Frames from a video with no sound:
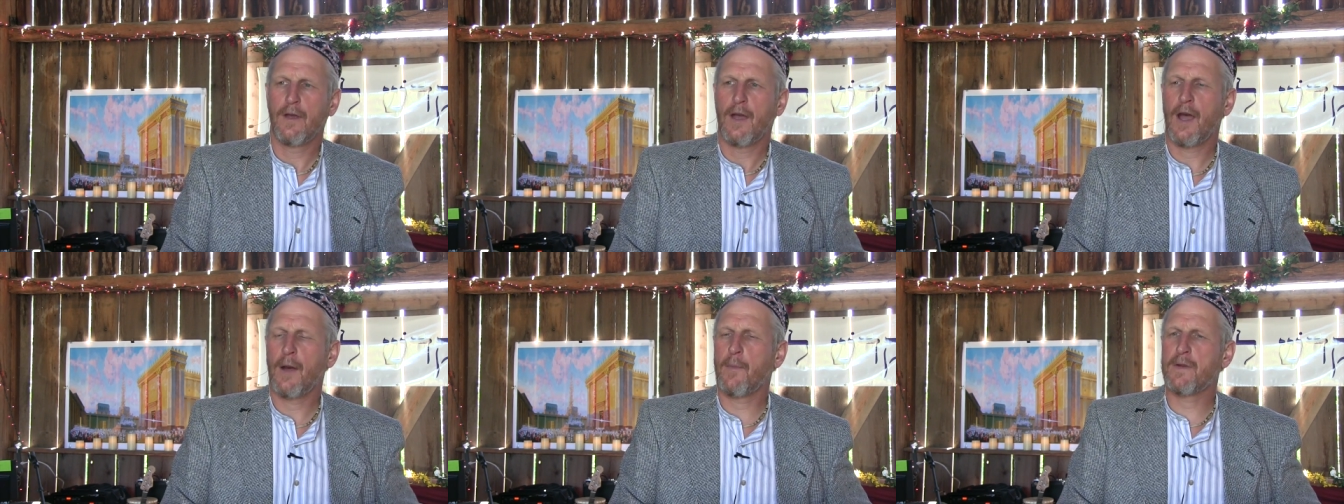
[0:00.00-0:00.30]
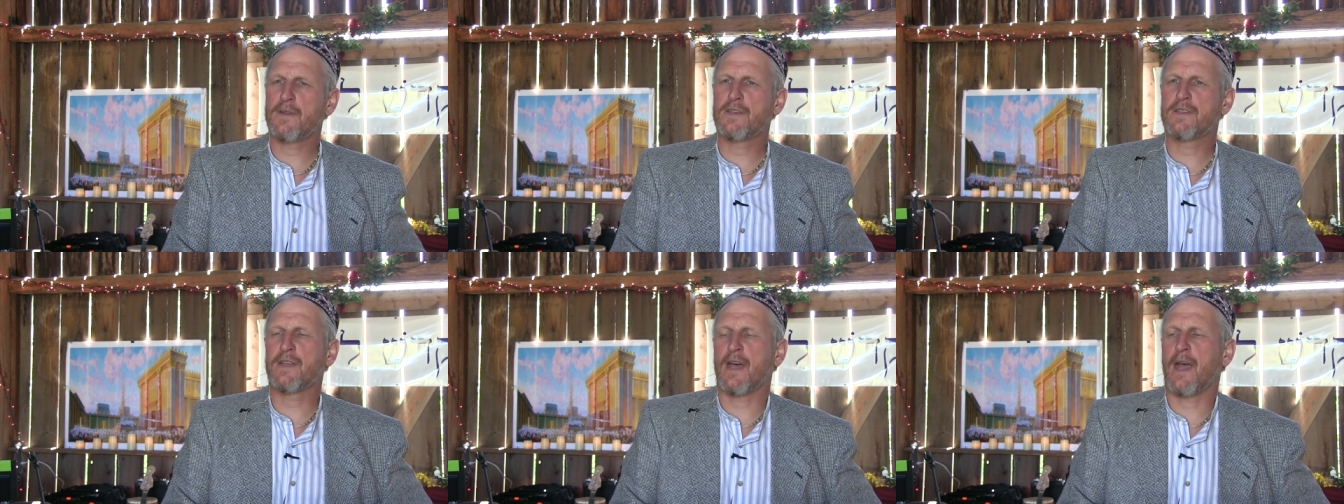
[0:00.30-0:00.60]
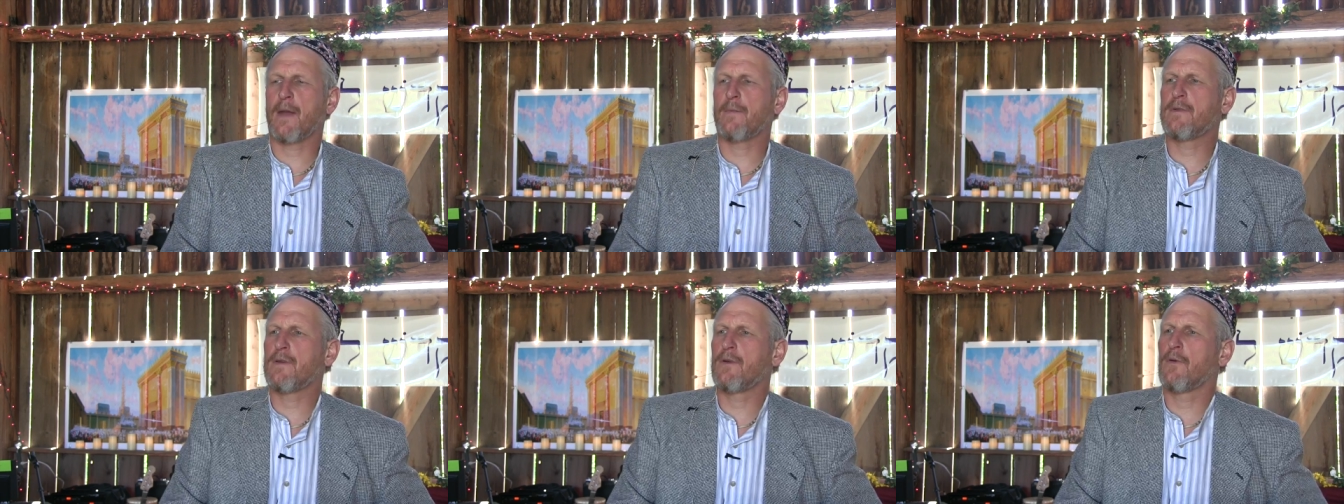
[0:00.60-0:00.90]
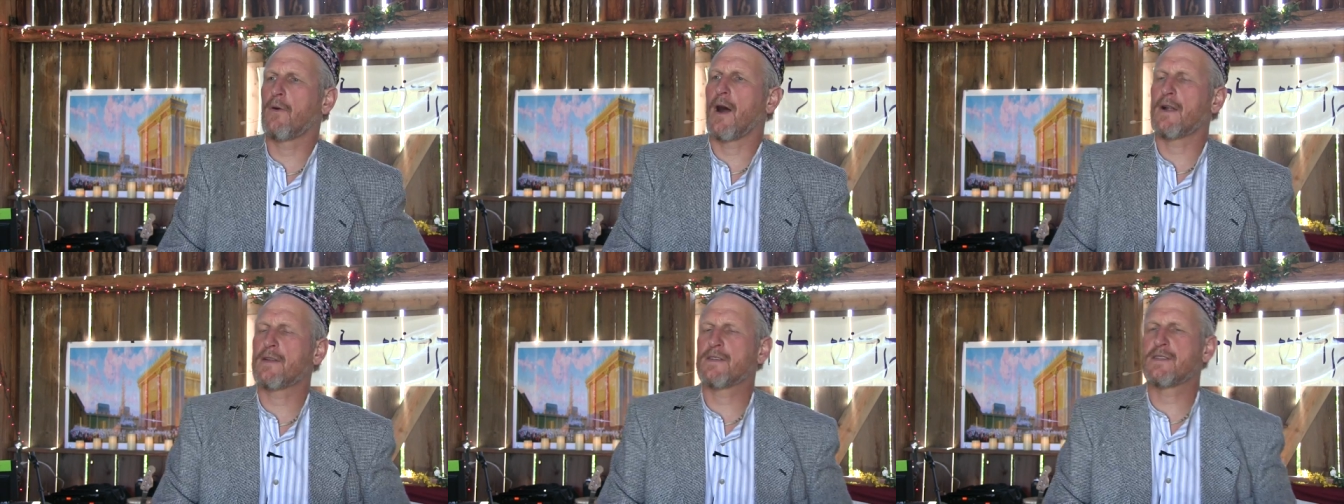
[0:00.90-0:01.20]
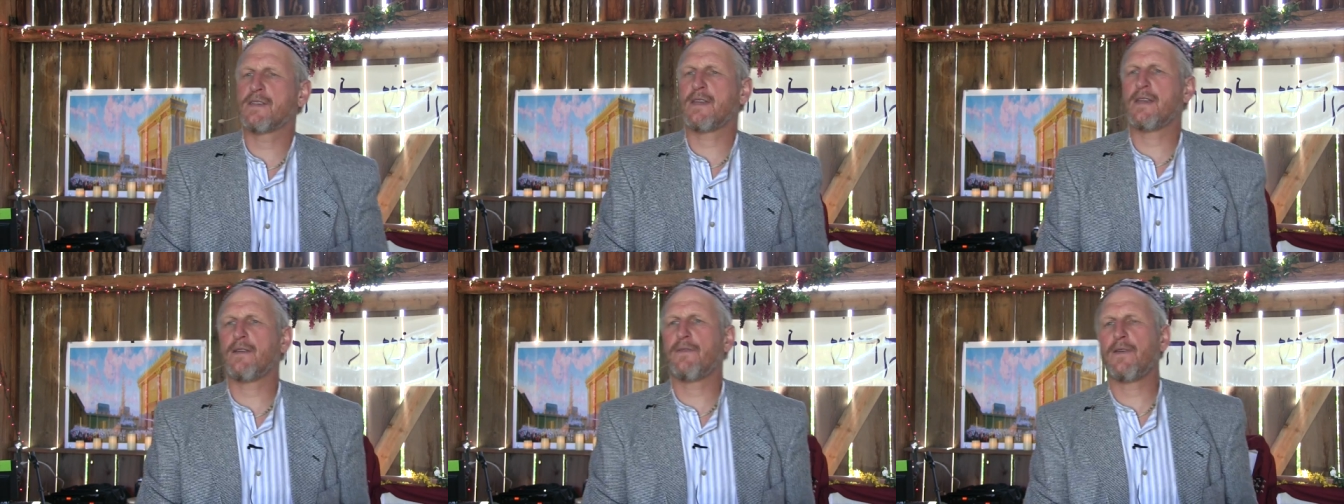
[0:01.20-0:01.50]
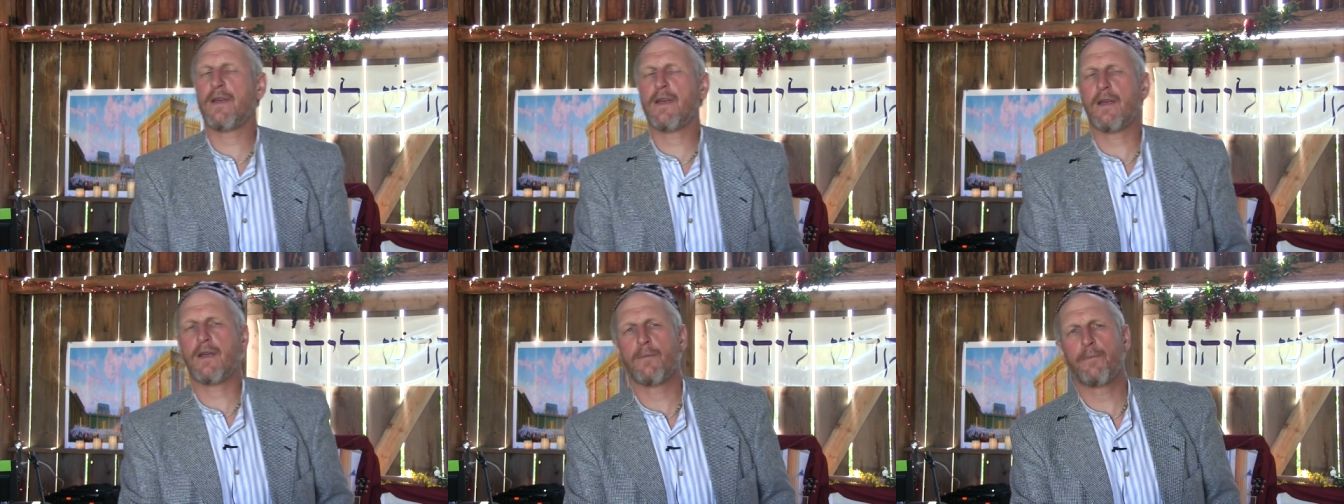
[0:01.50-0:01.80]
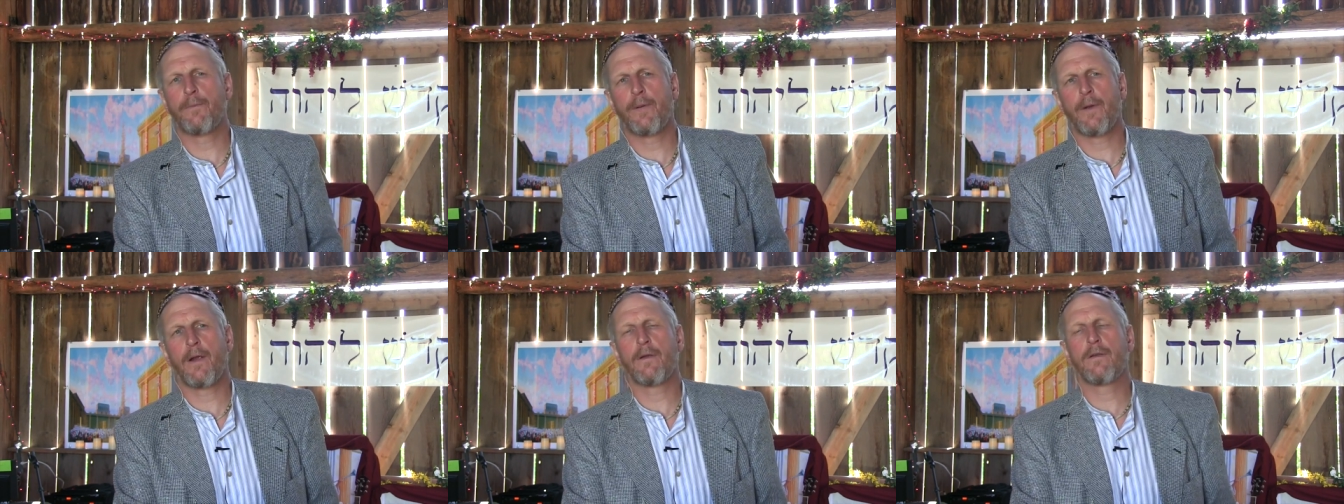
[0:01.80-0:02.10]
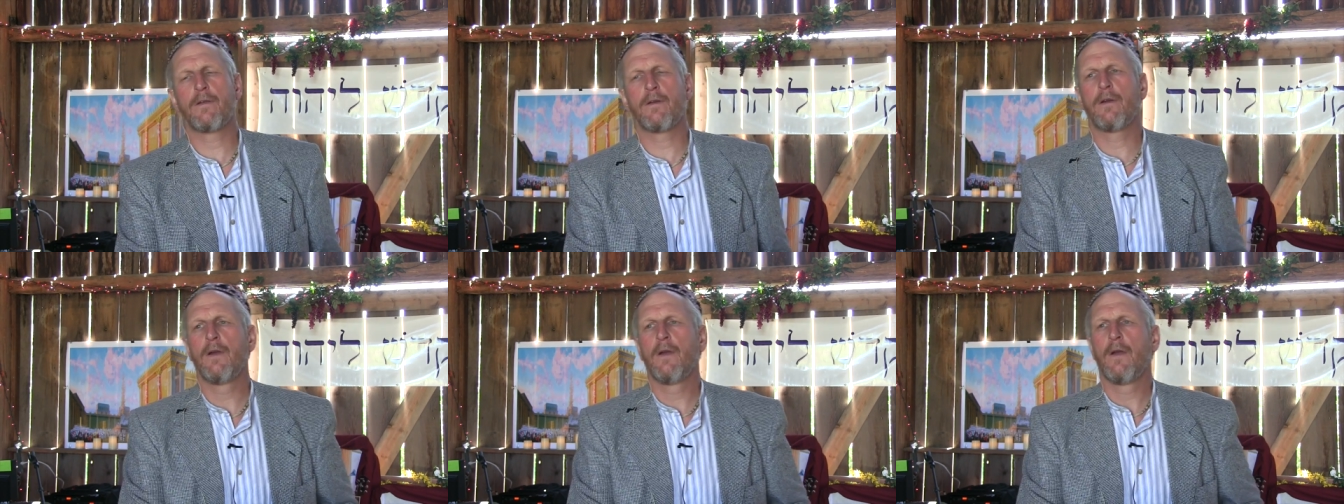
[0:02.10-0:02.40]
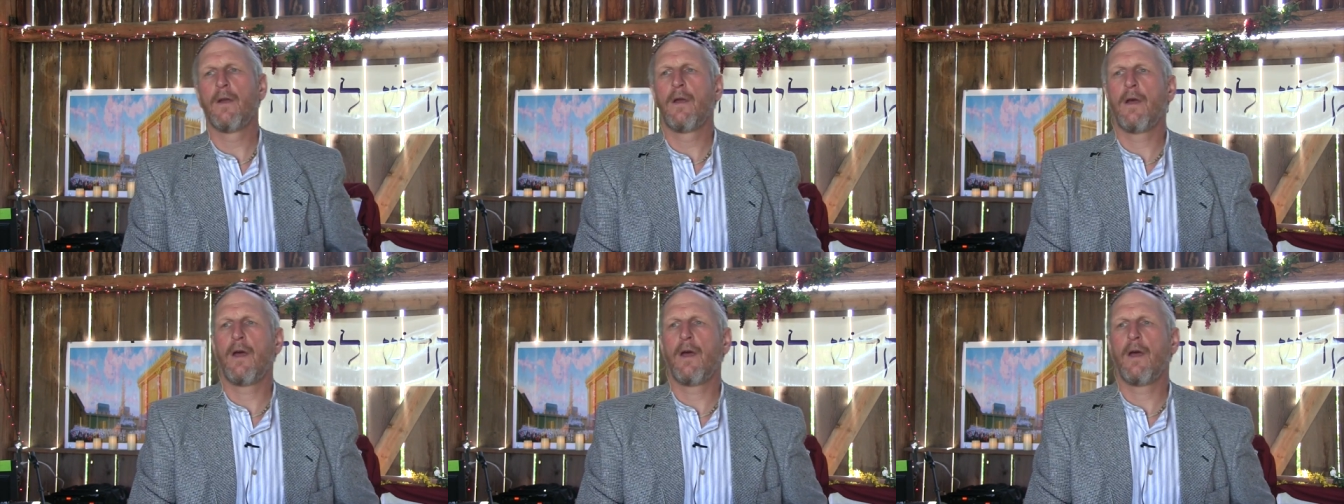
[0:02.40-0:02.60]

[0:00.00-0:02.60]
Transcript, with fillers: How much time do you watch TV compared to,